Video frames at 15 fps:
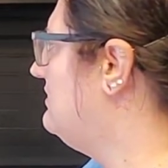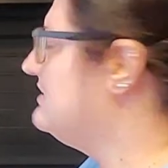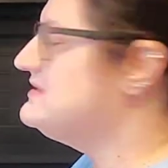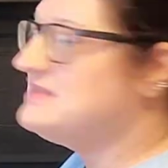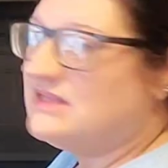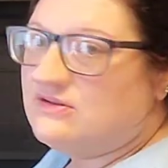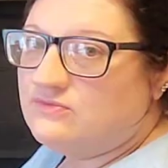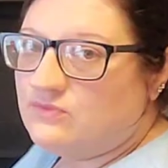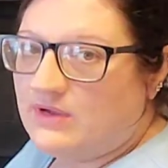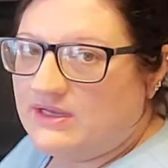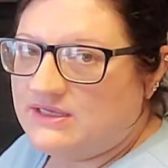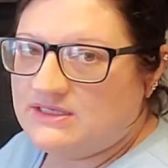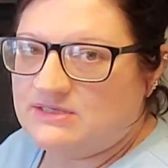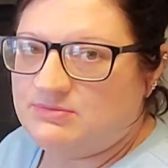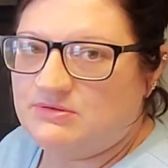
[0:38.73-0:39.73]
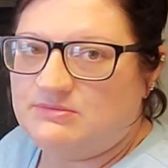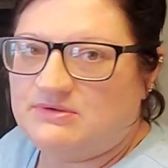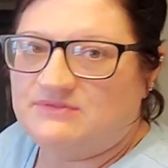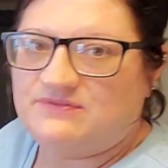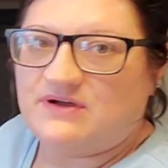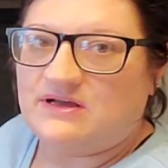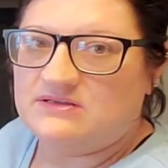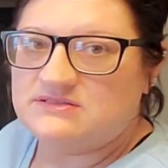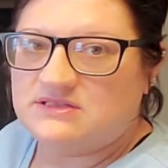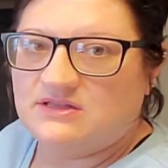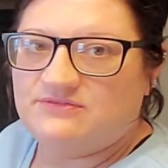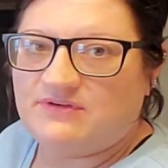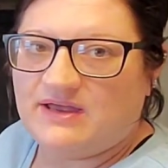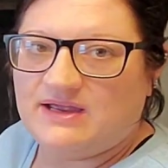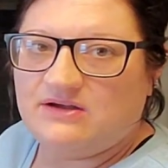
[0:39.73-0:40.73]
instead of waiting to put my fall
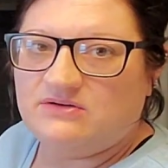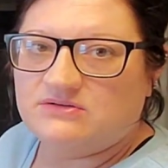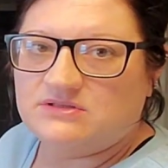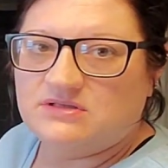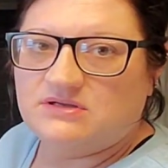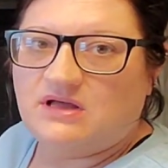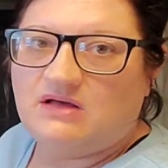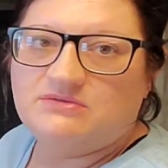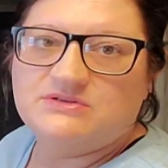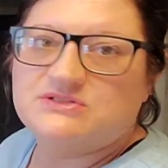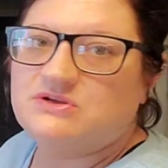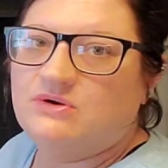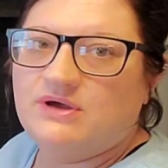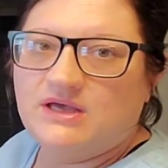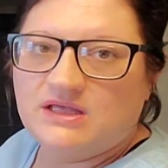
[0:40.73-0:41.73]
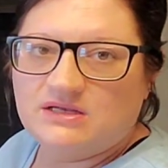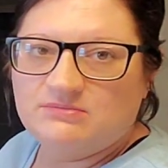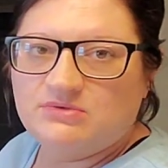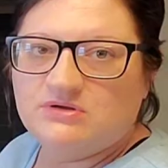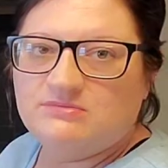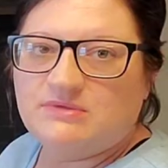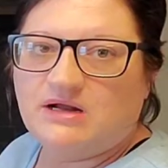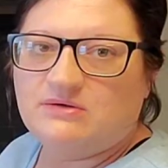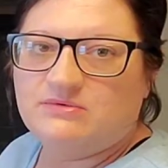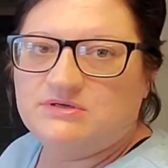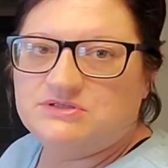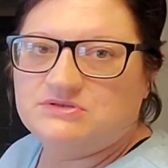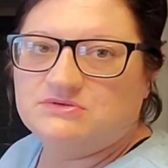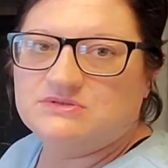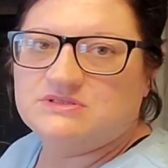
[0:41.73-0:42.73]
stuff out, I'll just go ahead and put my
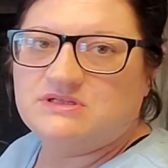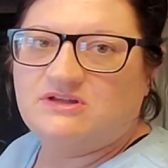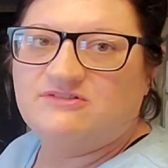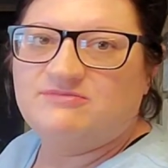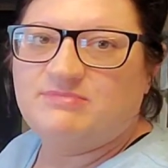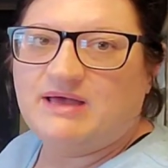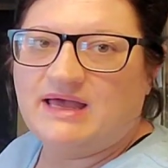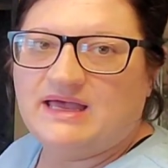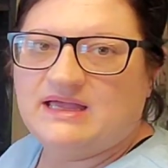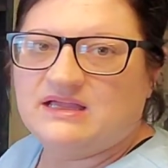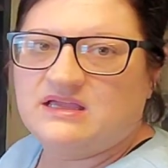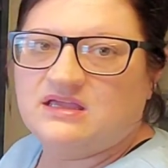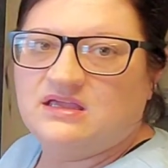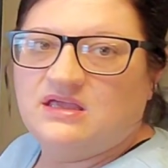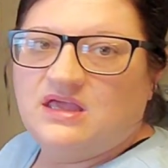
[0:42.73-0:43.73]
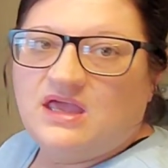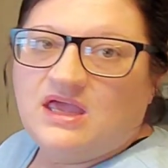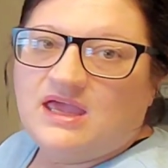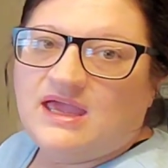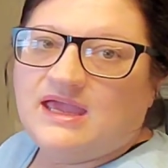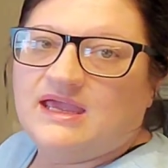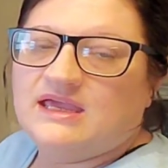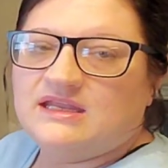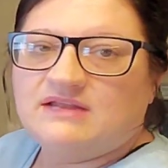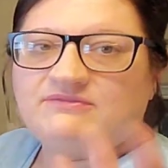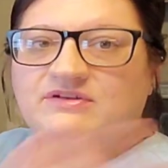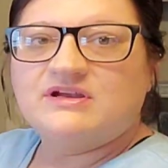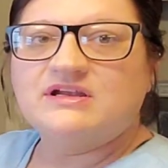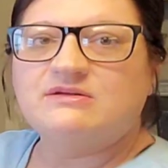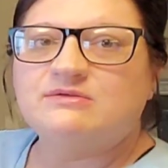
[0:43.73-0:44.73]
original stuff back. And I
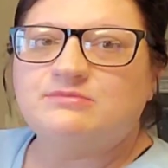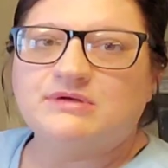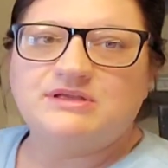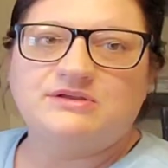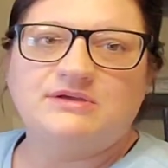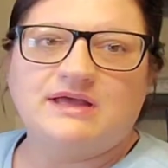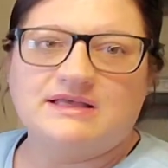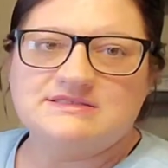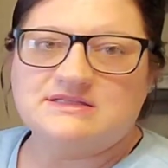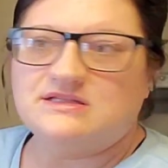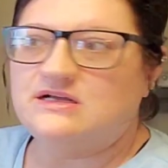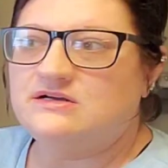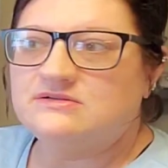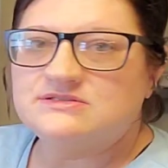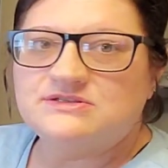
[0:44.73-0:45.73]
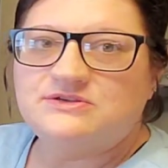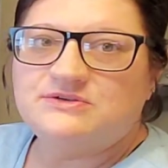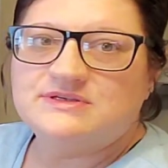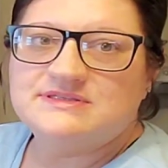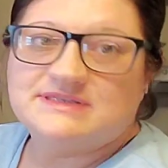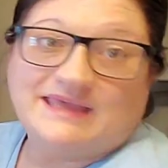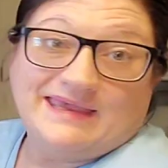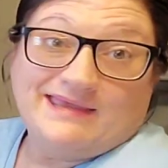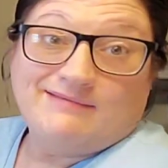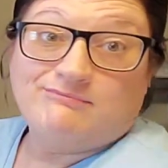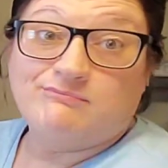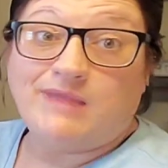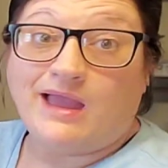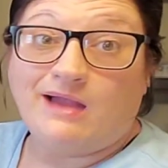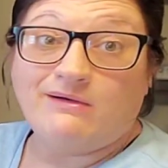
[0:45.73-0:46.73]
figured I would bring you guys along so you can see
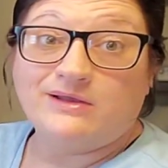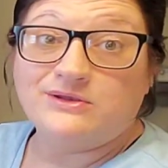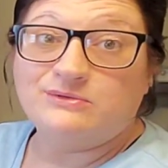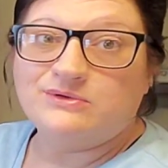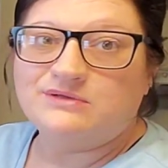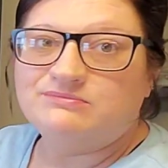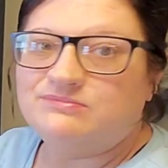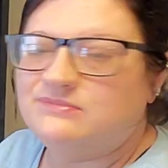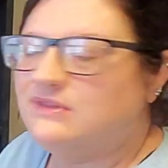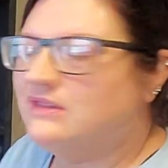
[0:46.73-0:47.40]
how I do it.